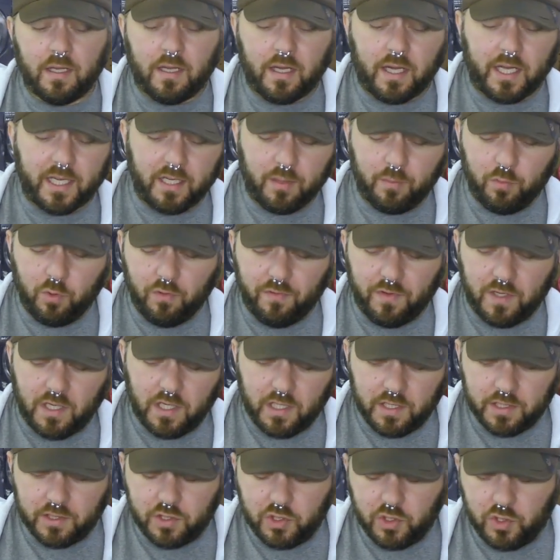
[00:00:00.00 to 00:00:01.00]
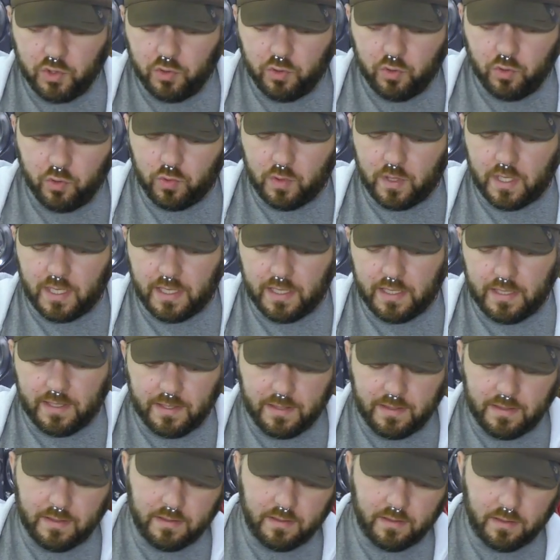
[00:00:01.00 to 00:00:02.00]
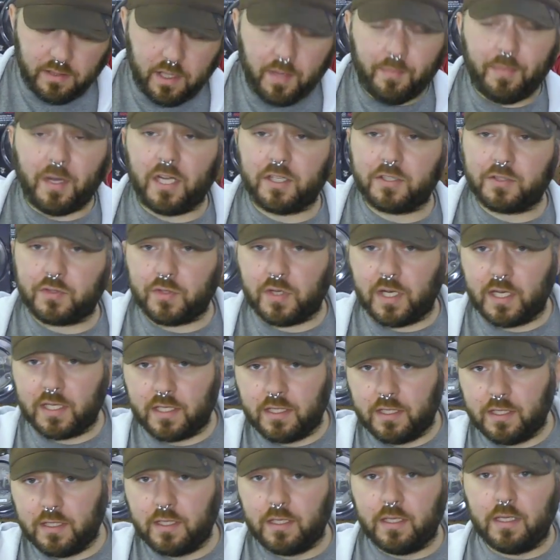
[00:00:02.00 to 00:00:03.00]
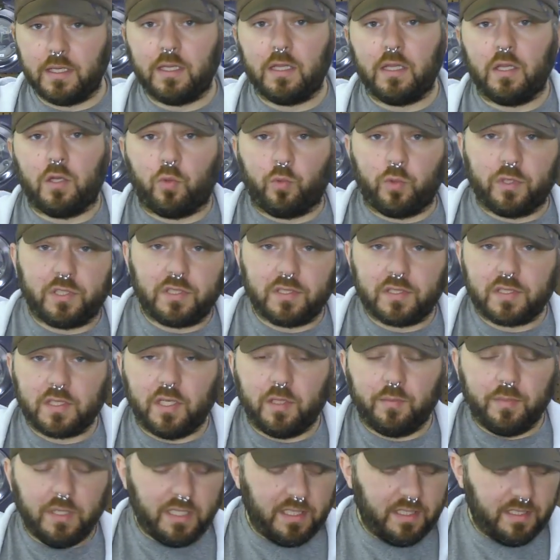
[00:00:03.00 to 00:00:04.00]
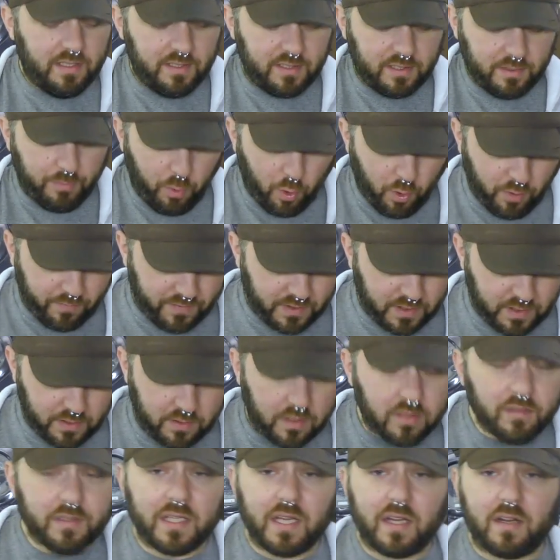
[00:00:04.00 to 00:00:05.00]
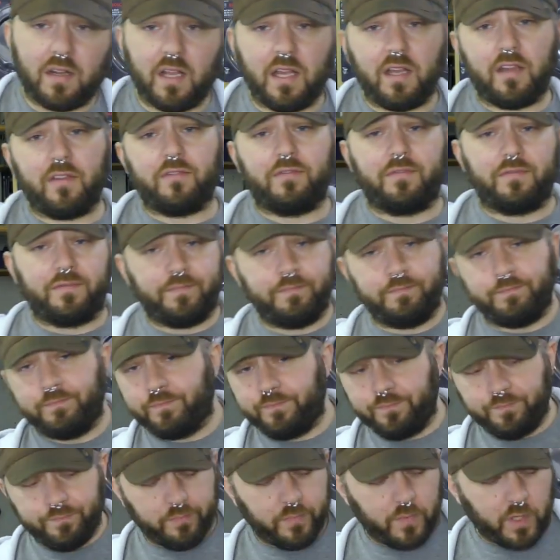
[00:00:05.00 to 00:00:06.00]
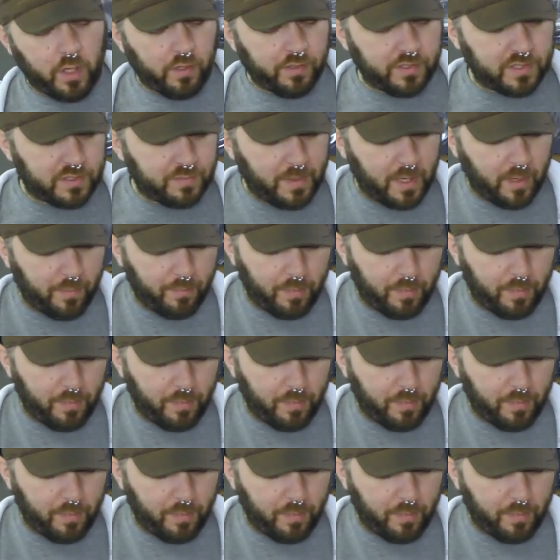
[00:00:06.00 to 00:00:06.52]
I can move on to the box truck, which is going to be the support vehicle, and that'll have all the spare